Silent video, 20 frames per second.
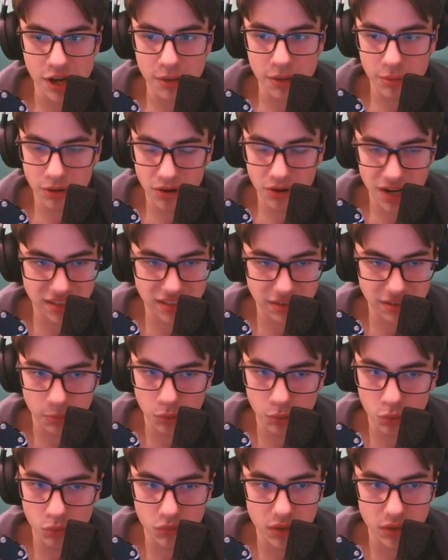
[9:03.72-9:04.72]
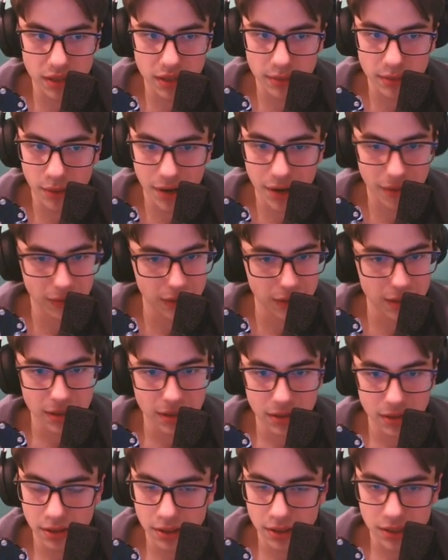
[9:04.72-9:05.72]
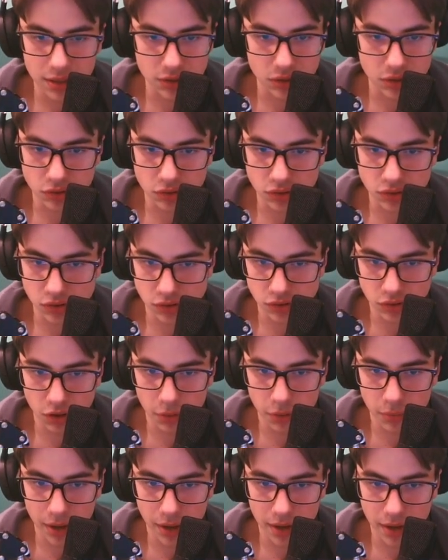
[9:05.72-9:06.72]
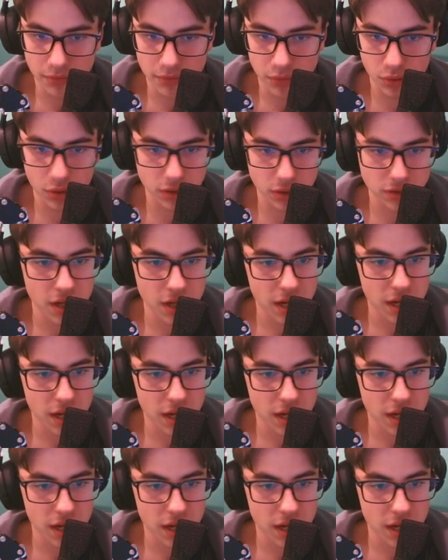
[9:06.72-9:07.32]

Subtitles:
progress the ball really well. It just doesn't come away for us.